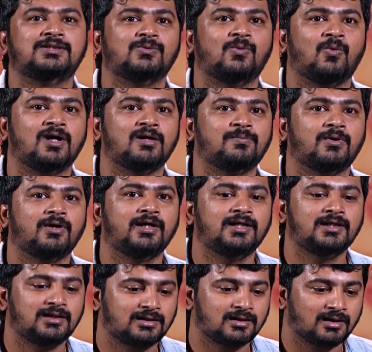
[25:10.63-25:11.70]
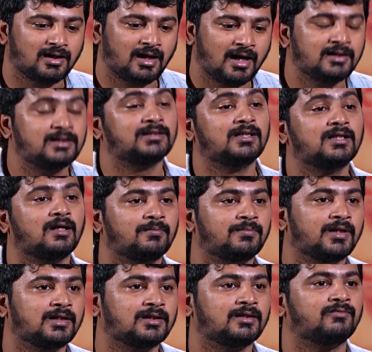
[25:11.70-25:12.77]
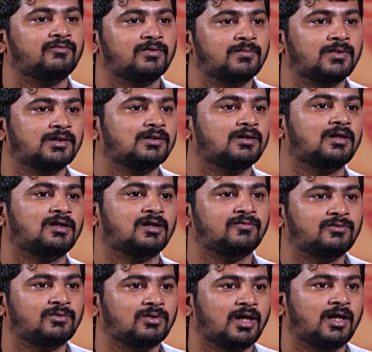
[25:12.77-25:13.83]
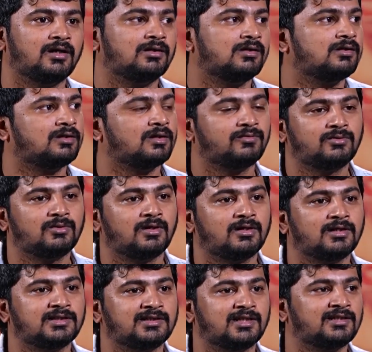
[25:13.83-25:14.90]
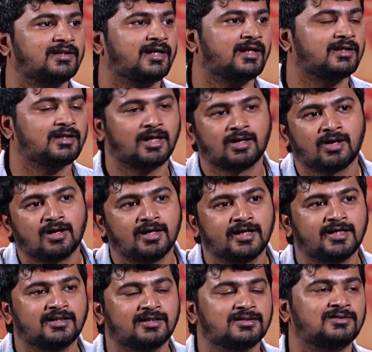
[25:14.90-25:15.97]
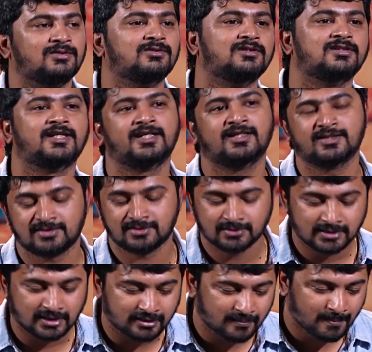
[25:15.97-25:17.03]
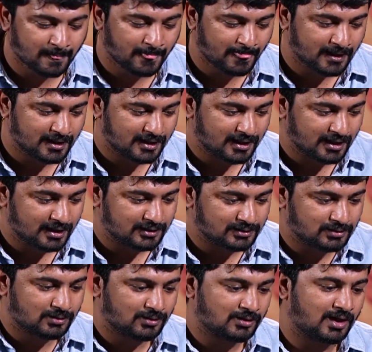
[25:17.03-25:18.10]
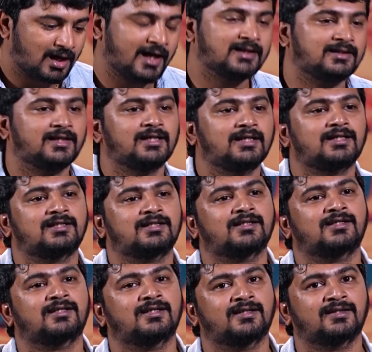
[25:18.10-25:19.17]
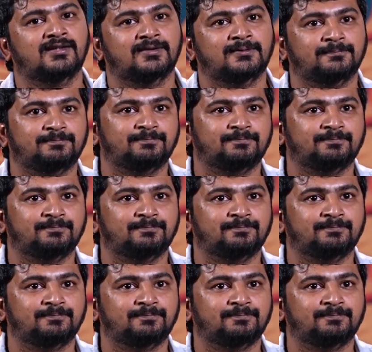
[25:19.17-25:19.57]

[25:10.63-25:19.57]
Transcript: one point, and still complain that women are tough to handle, tough to understand. Yeah. They, they are not letting us do this, letting us do that. Yeah. So I think uh,